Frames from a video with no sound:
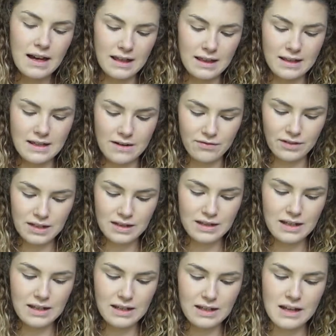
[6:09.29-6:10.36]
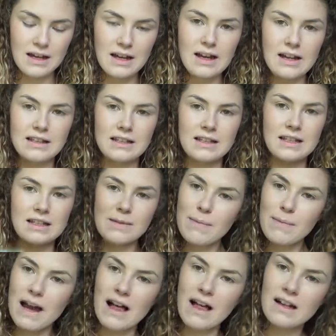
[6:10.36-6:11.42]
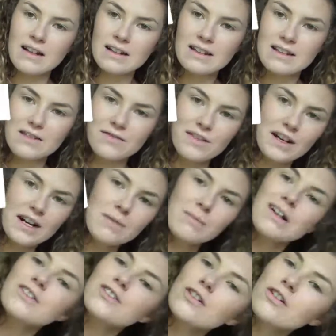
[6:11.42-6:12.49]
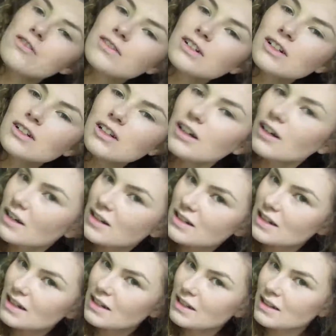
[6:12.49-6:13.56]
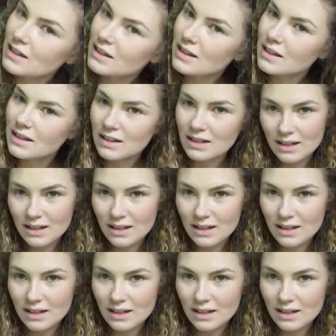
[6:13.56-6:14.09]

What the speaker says: I definitely think that this palette is very much overlooked in